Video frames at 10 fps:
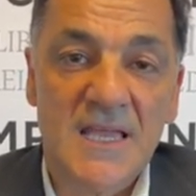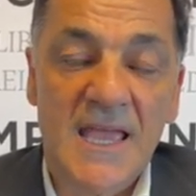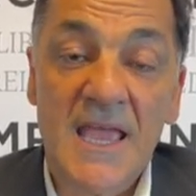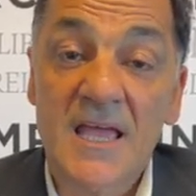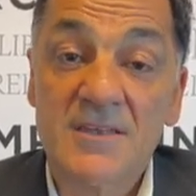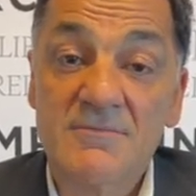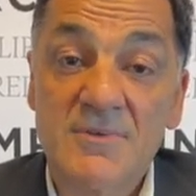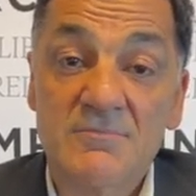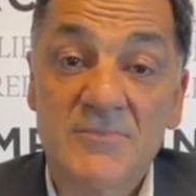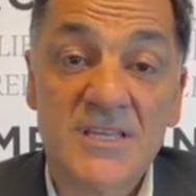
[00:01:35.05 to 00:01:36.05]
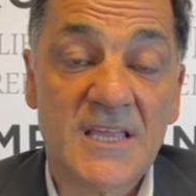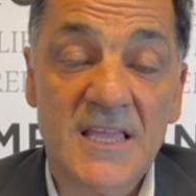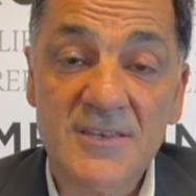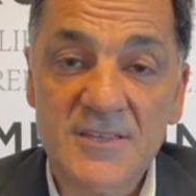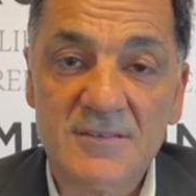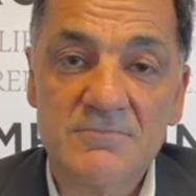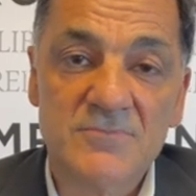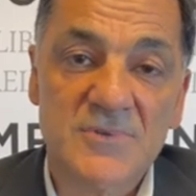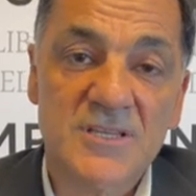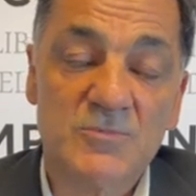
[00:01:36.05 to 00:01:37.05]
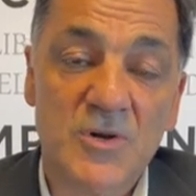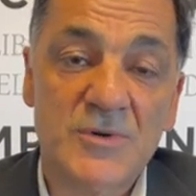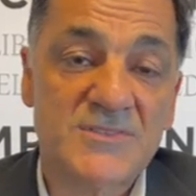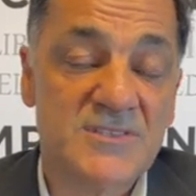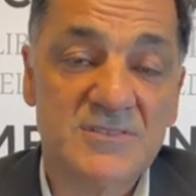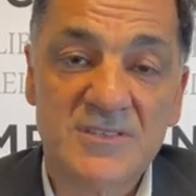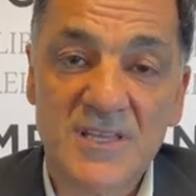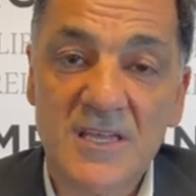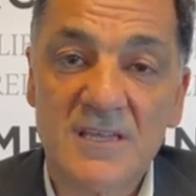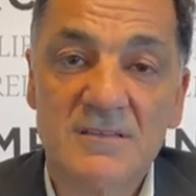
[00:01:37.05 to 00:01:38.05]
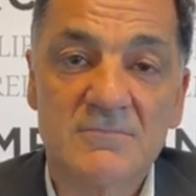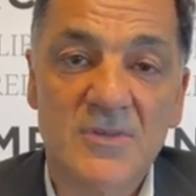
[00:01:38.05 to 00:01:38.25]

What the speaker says: and it ended in what we see today,